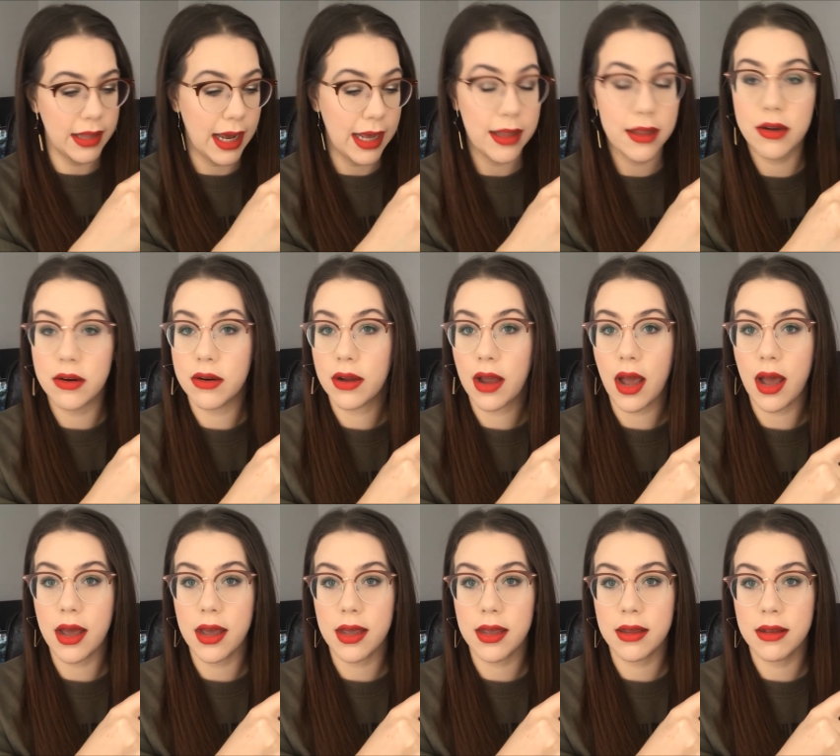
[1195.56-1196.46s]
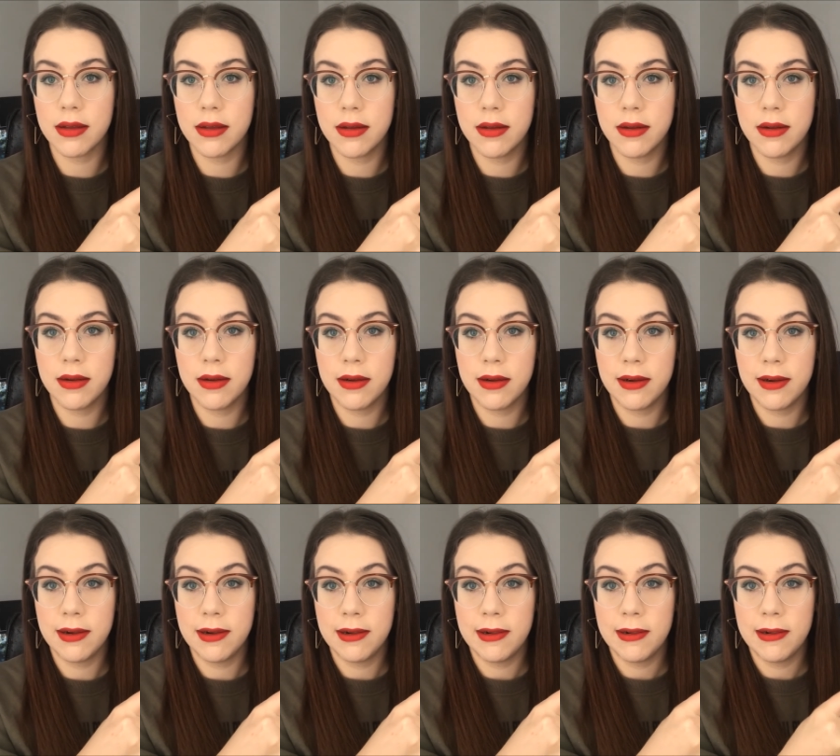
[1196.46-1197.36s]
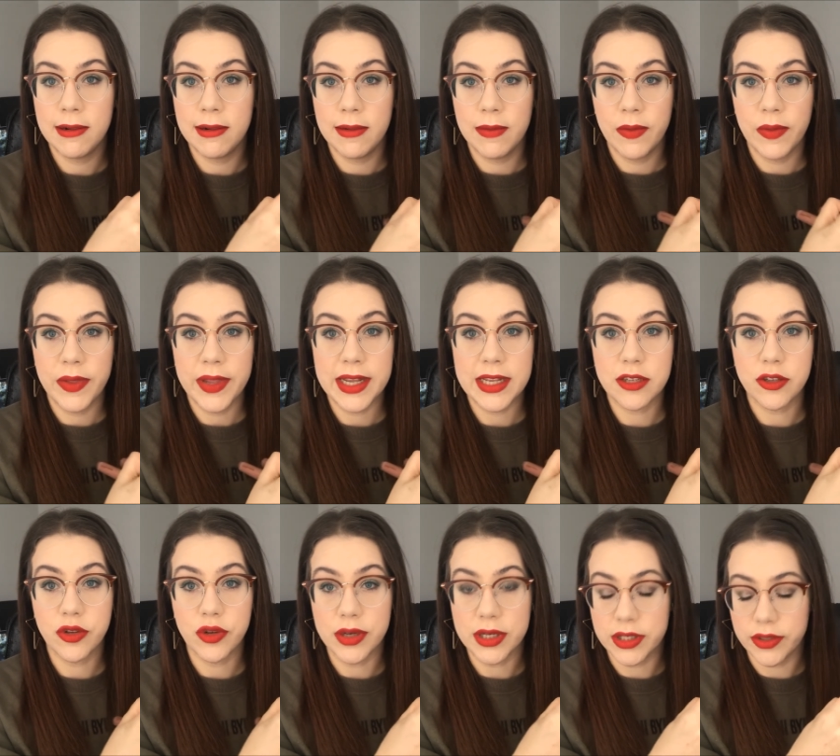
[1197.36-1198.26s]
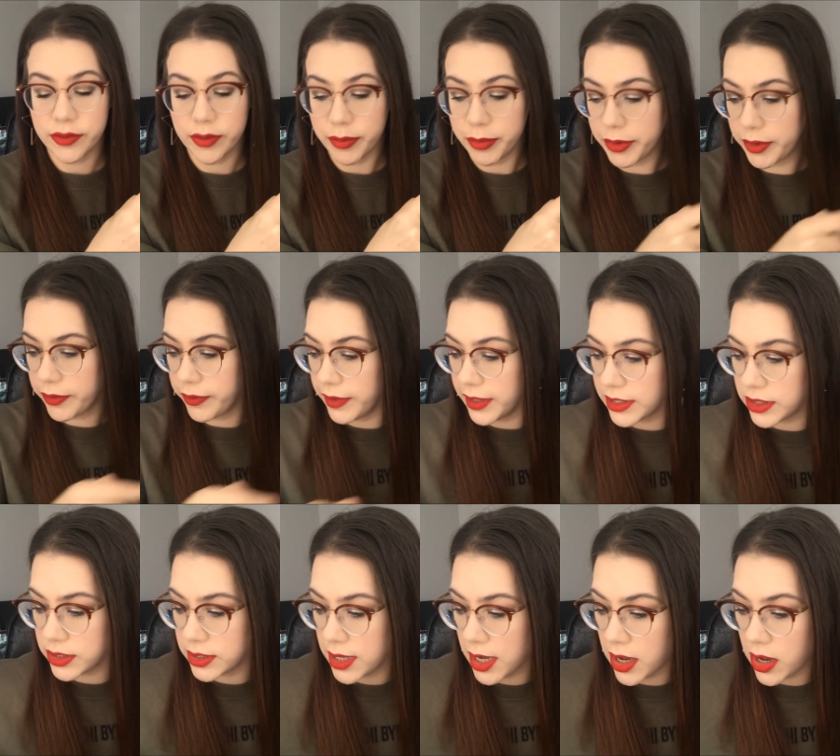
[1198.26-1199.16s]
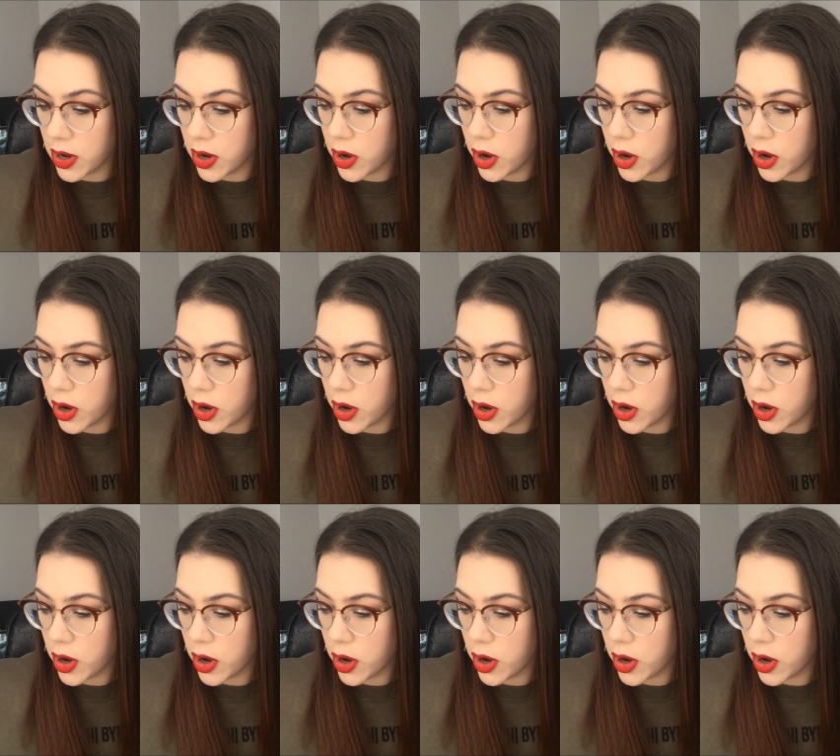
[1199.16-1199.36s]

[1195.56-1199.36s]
that little guy is transfer proof. Let's